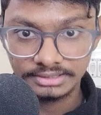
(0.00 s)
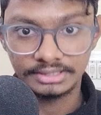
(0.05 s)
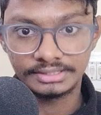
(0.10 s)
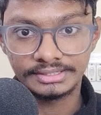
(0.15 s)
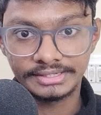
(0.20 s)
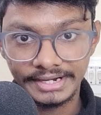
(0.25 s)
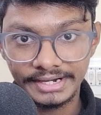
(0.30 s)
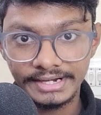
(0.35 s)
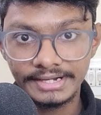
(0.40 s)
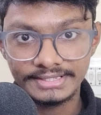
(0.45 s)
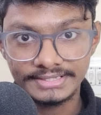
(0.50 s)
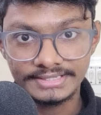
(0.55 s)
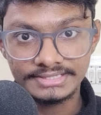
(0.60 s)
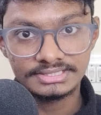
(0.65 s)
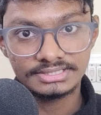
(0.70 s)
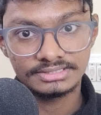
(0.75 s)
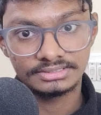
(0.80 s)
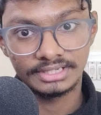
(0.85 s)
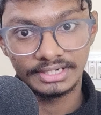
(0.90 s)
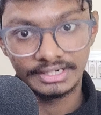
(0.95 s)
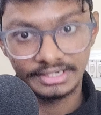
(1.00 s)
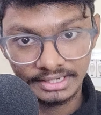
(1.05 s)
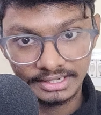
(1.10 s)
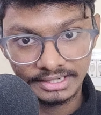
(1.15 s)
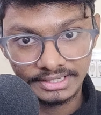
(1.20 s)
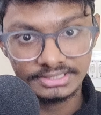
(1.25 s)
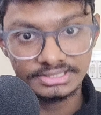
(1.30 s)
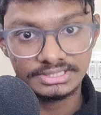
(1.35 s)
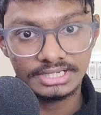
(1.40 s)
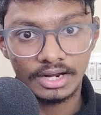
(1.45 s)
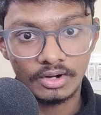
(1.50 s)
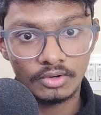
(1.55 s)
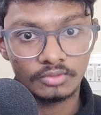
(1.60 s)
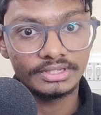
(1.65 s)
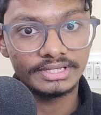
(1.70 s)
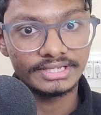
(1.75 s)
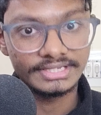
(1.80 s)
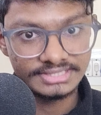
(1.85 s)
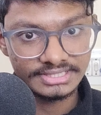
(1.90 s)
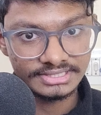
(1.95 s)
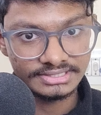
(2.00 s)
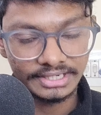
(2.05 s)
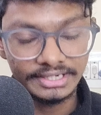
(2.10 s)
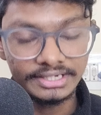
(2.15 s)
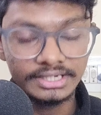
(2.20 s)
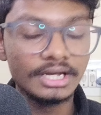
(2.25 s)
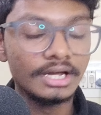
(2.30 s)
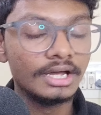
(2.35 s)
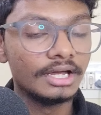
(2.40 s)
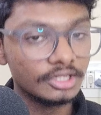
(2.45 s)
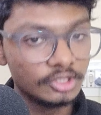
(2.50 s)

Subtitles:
the trend is the written tests are on the easier side.